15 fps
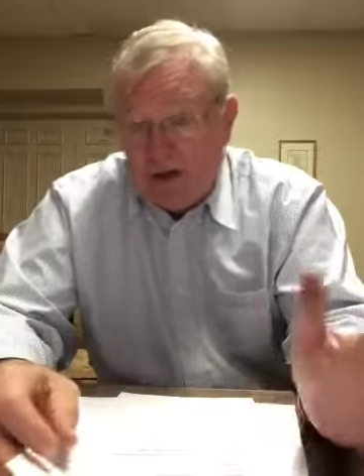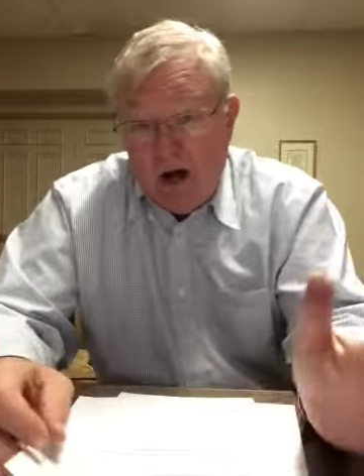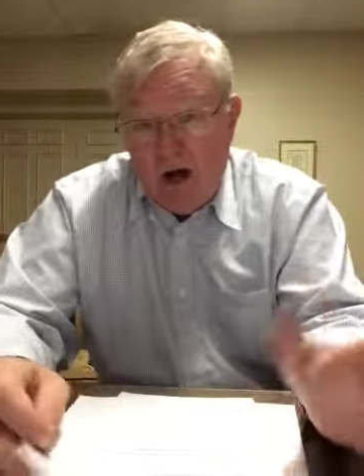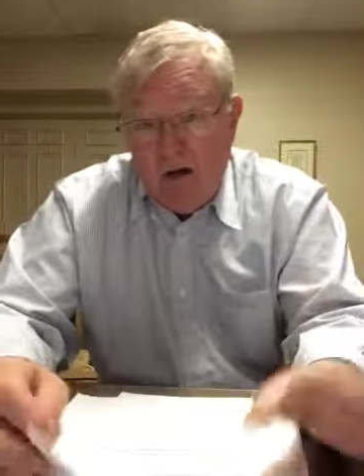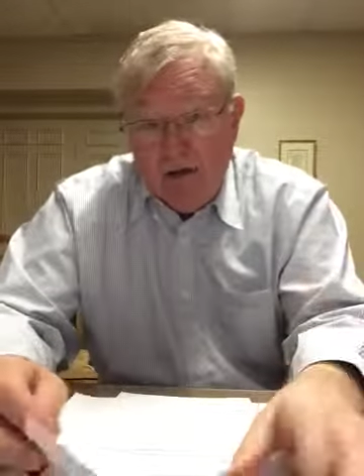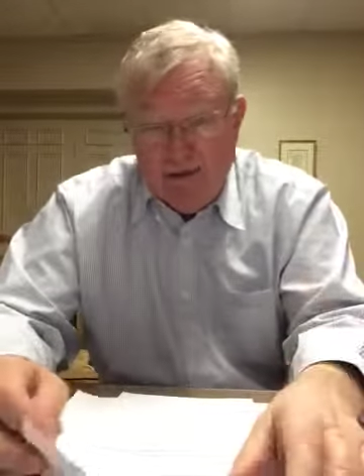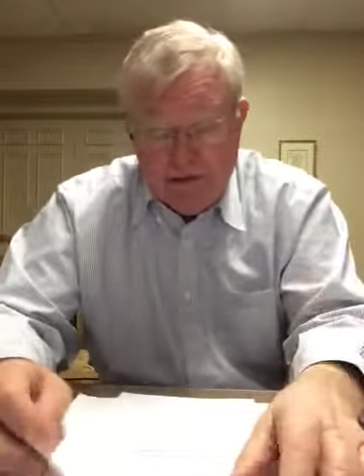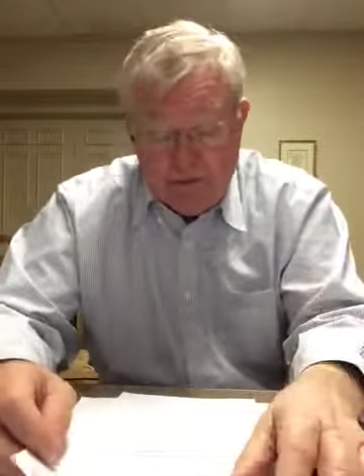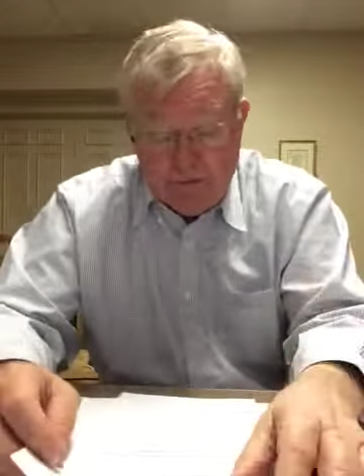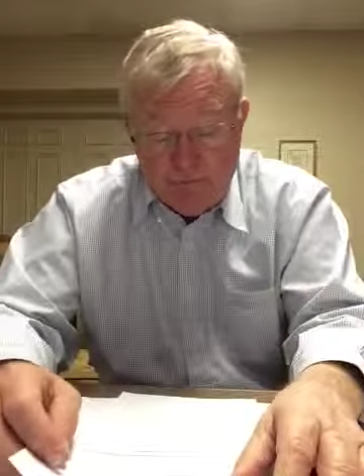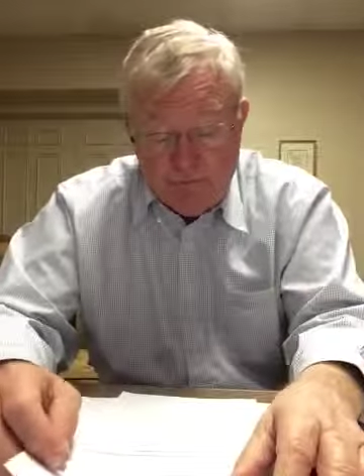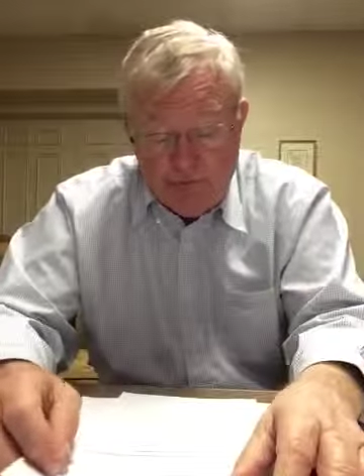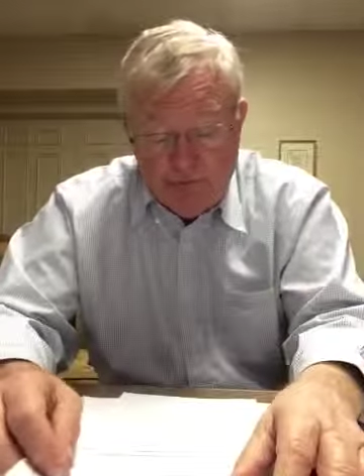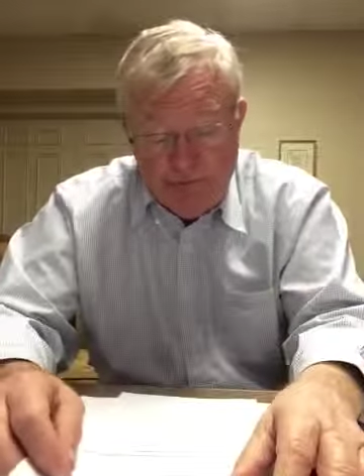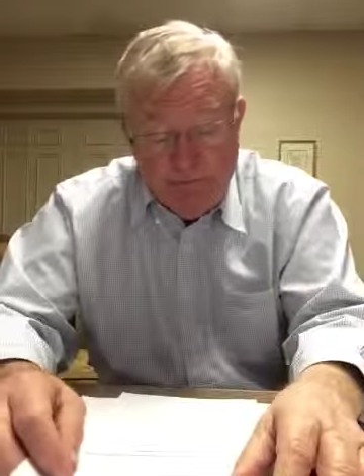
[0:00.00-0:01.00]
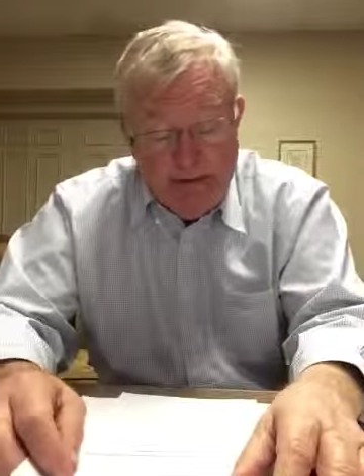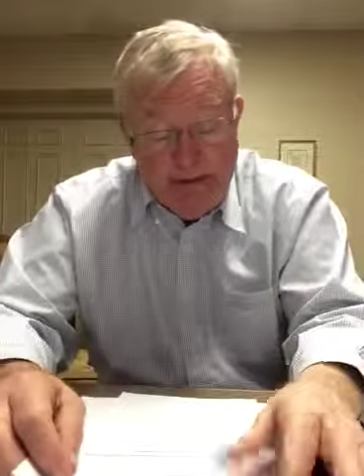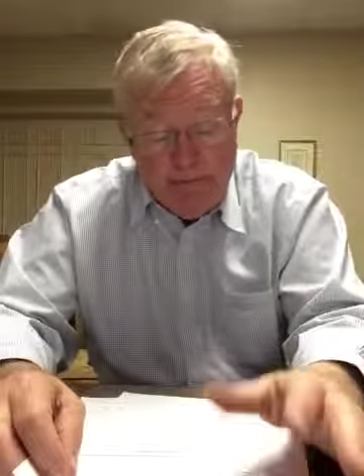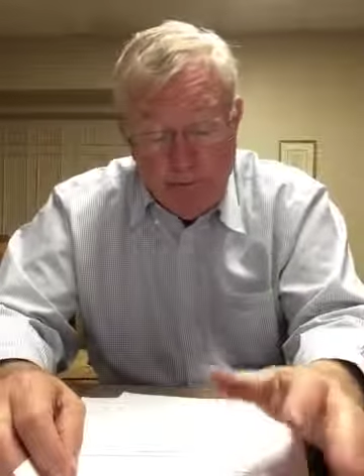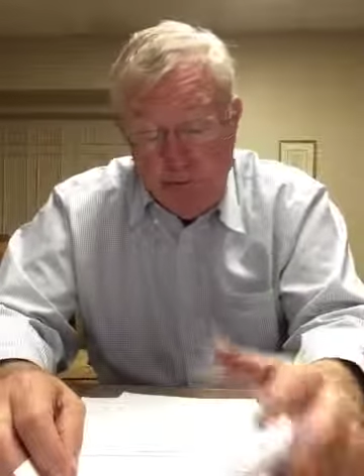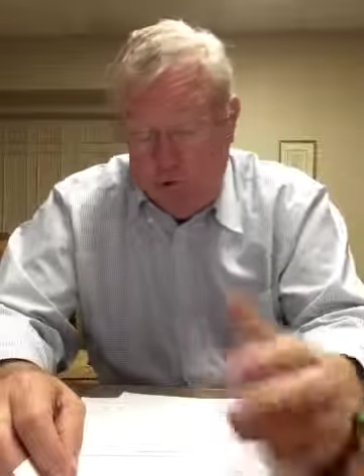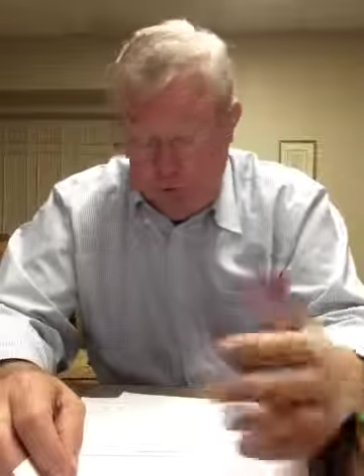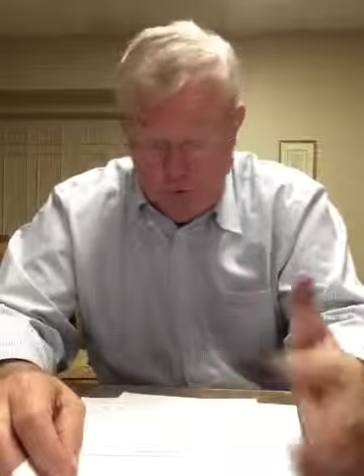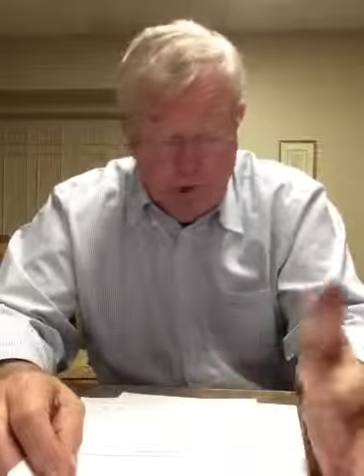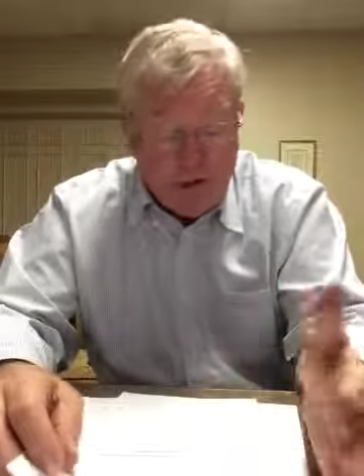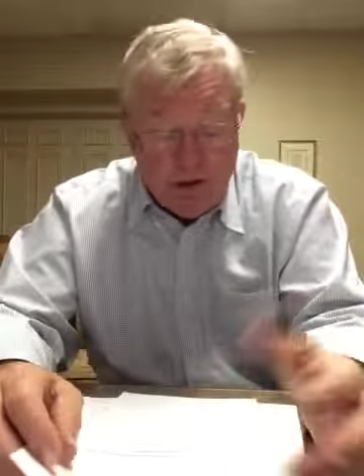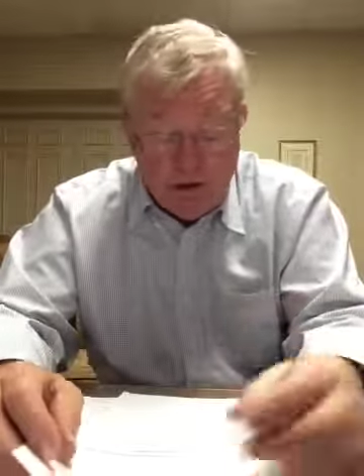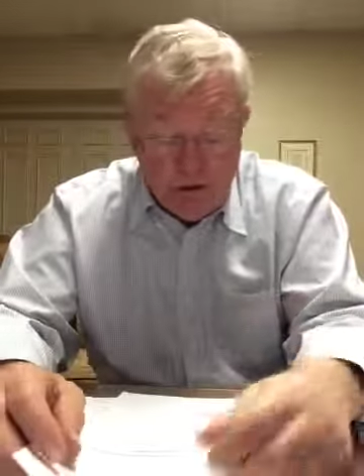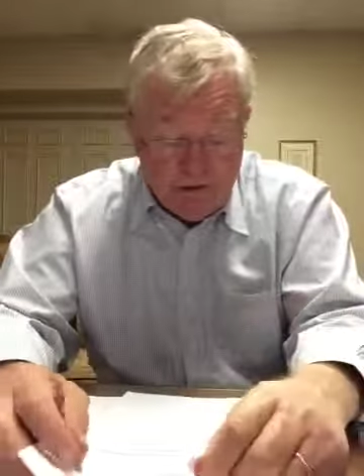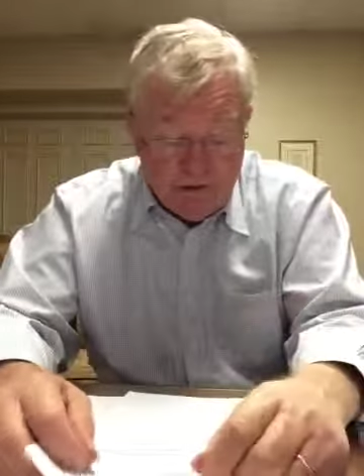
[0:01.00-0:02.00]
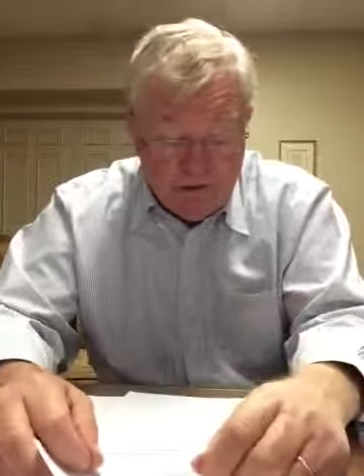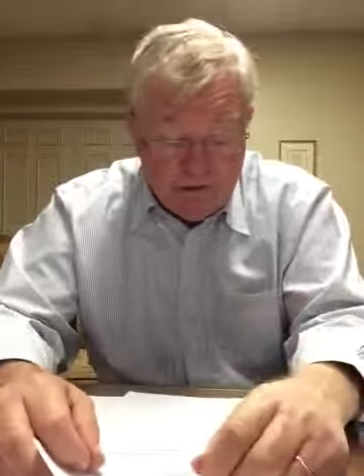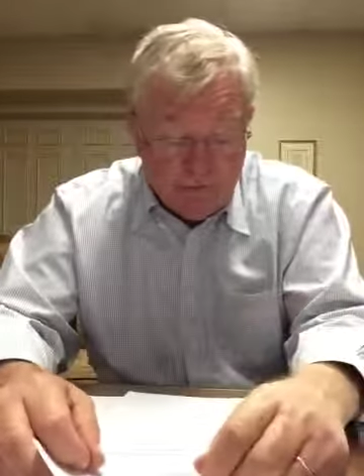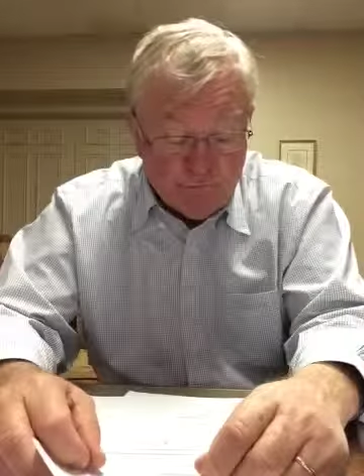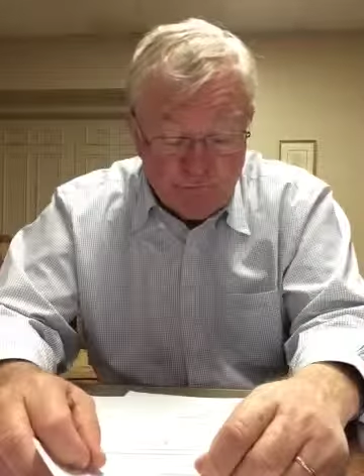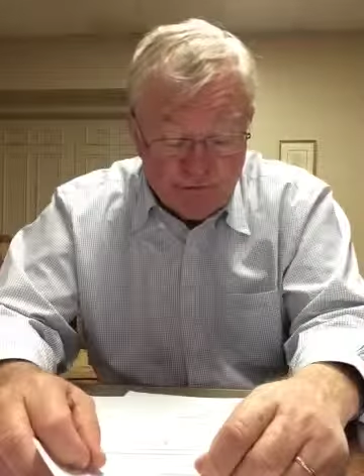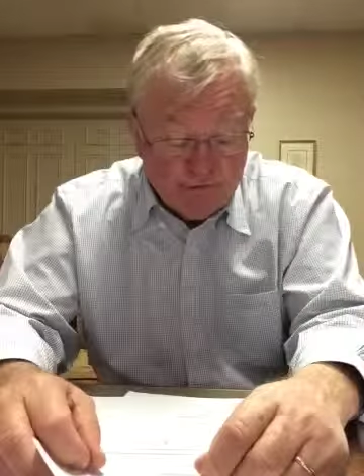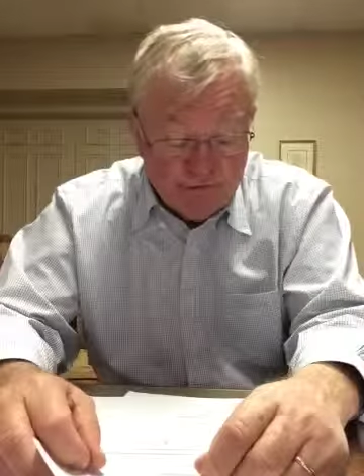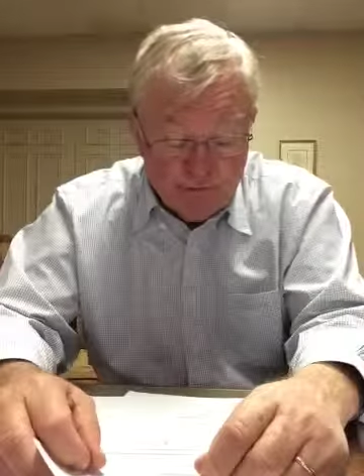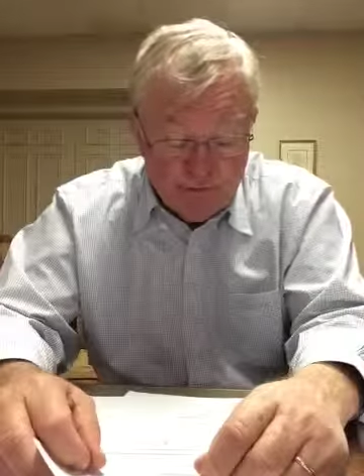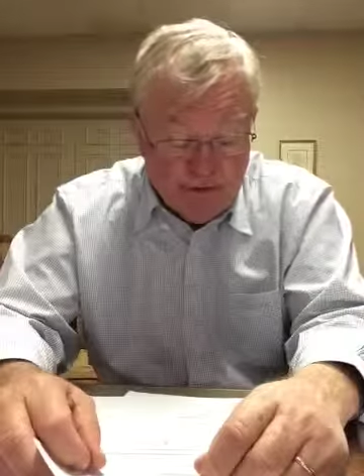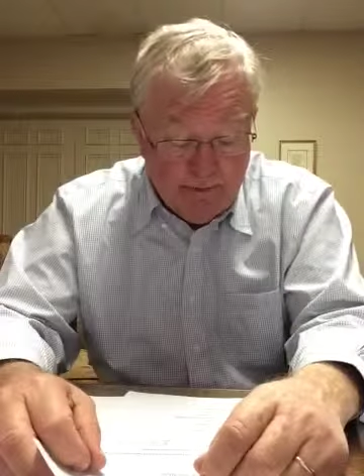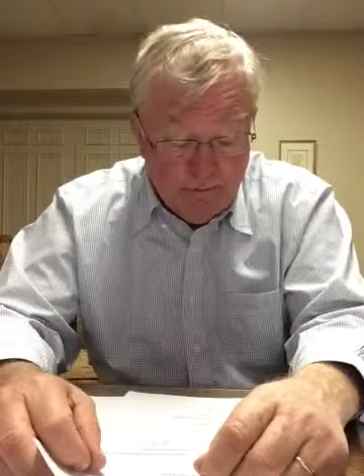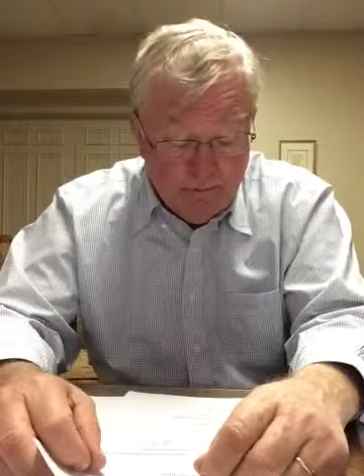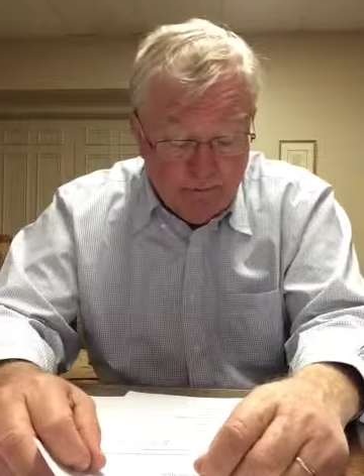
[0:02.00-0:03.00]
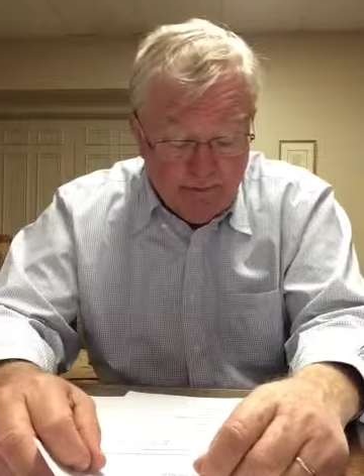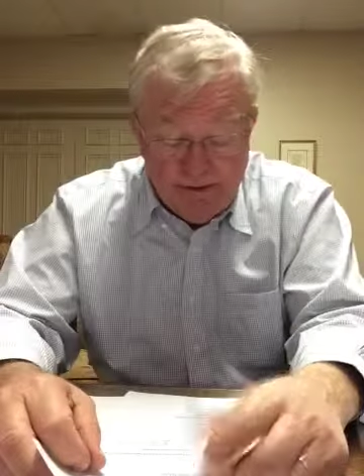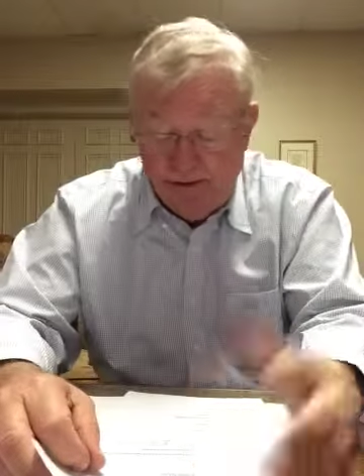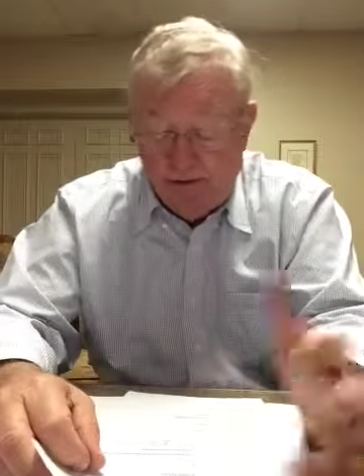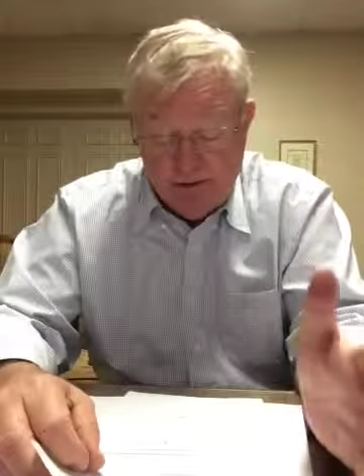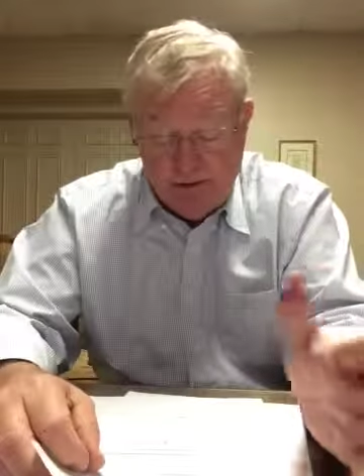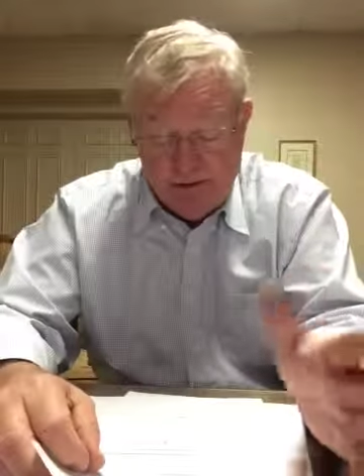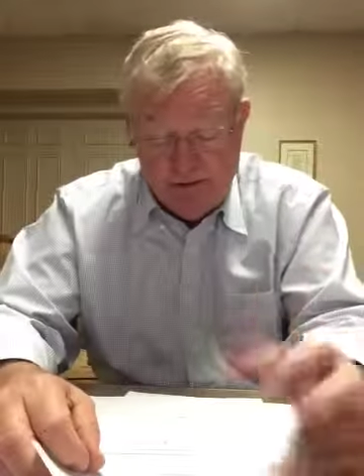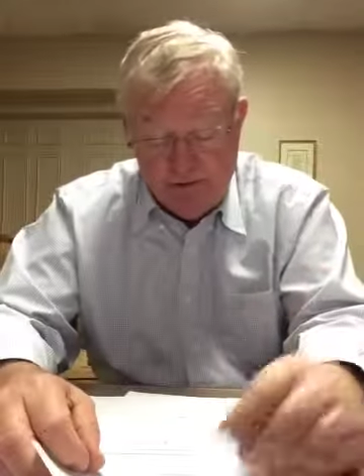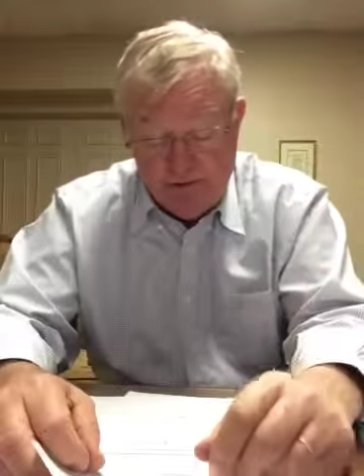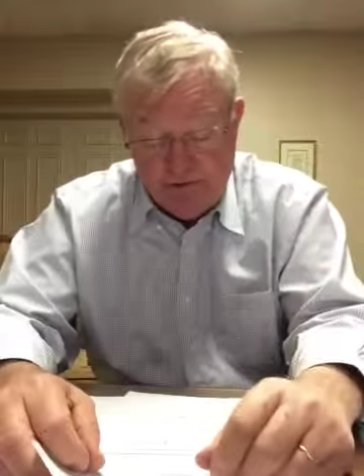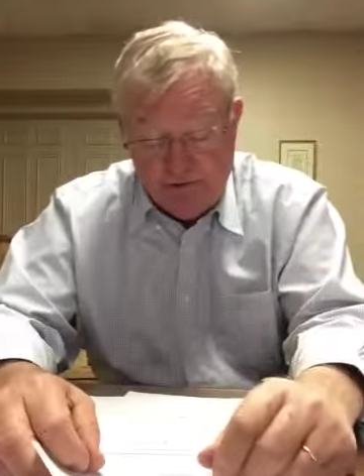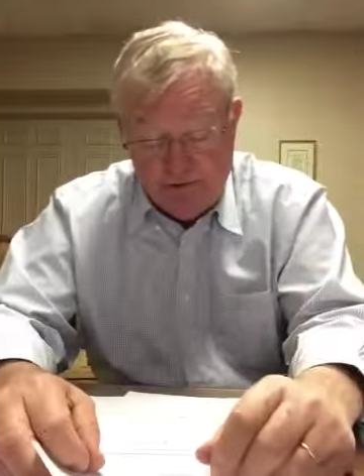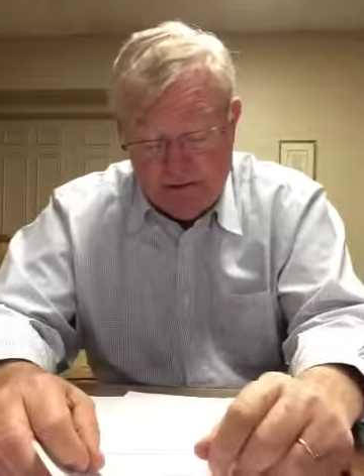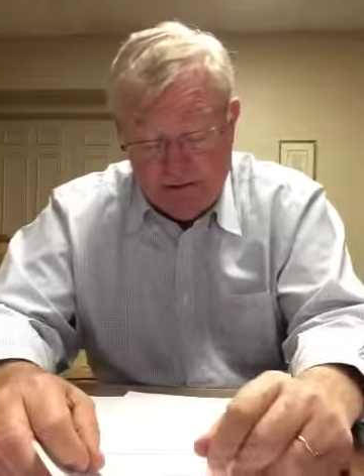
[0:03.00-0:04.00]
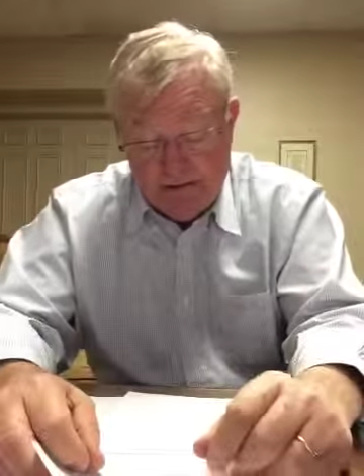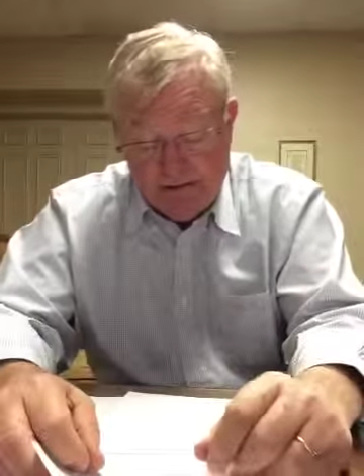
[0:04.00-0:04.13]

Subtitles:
colleagues don't trust him anymore. Her colleagues don't trust her anymore. Legal issues.